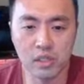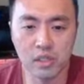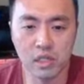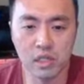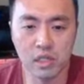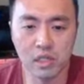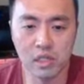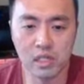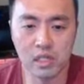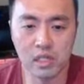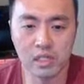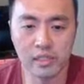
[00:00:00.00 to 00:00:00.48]

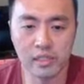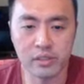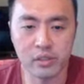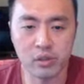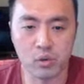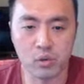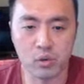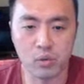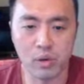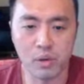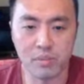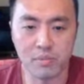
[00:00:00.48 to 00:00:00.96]
on
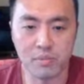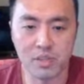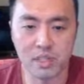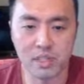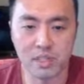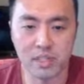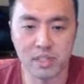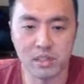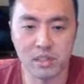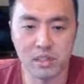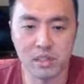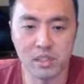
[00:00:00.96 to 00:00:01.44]
your
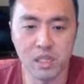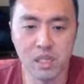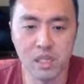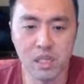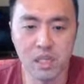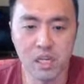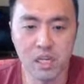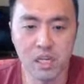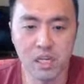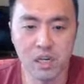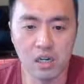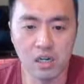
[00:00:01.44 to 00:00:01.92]
website.
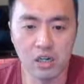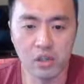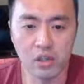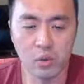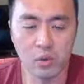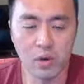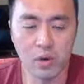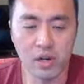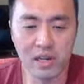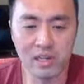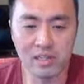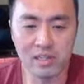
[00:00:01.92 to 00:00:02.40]

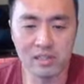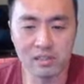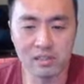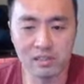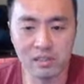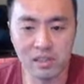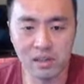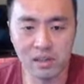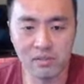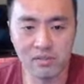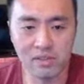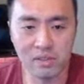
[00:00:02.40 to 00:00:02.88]
Otherwise,
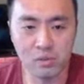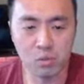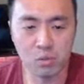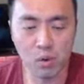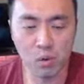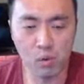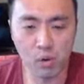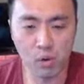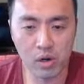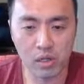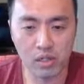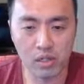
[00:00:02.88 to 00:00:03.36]
none of this will
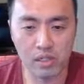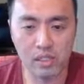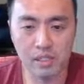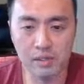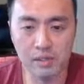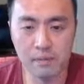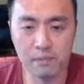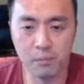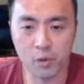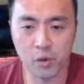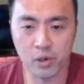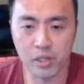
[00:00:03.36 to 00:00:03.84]
work,
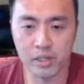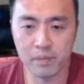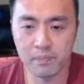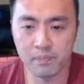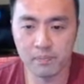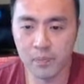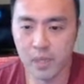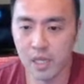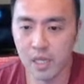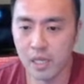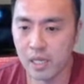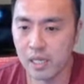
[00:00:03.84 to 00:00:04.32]
okay?
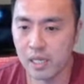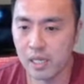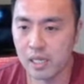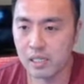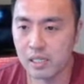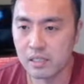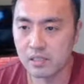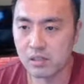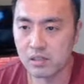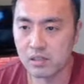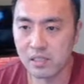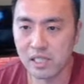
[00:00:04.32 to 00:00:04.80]

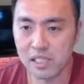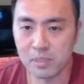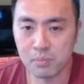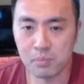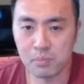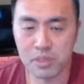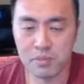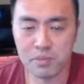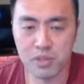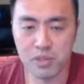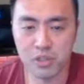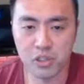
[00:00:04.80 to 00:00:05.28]
So that's
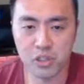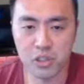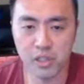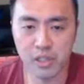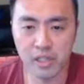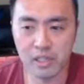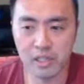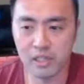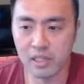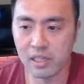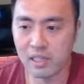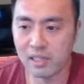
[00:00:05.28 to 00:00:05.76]
pretty much
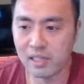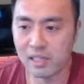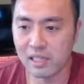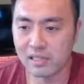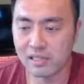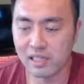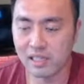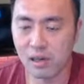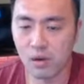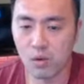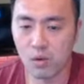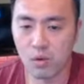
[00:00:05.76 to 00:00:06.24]
it, and that's
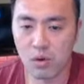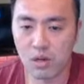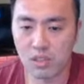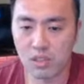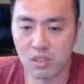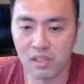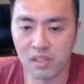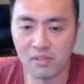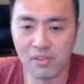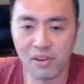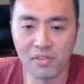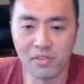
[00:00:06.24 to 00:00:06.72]
how it works.
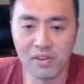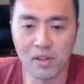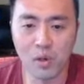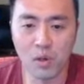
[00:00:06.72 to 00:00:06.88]
If you have any